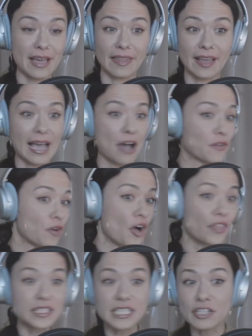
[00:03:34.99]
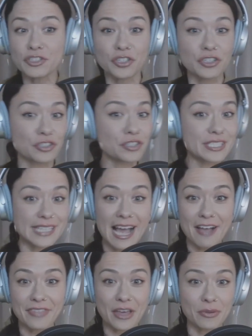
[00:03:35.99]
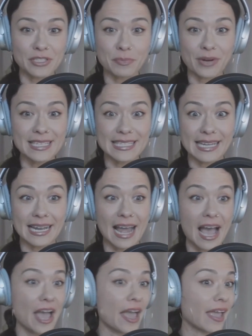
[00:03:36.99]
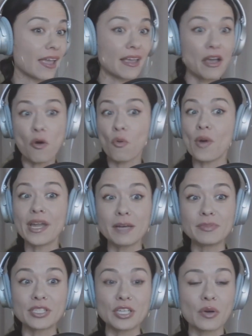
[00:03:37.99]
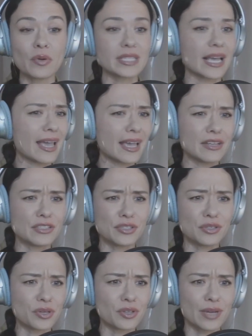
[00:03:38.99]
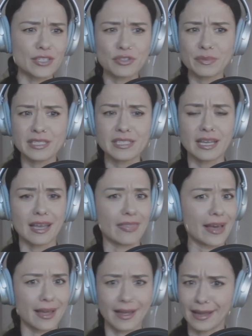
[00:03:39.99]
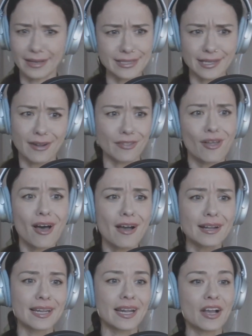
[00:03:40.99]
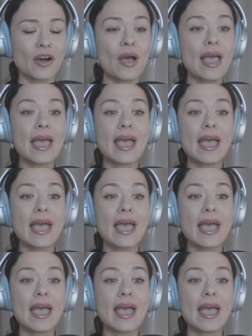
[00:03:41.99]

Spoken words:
And like out of all the teachers or staff that was present, I went up to you and was like, hey, do you know where the restroom is? And is it unlocked? Can I go?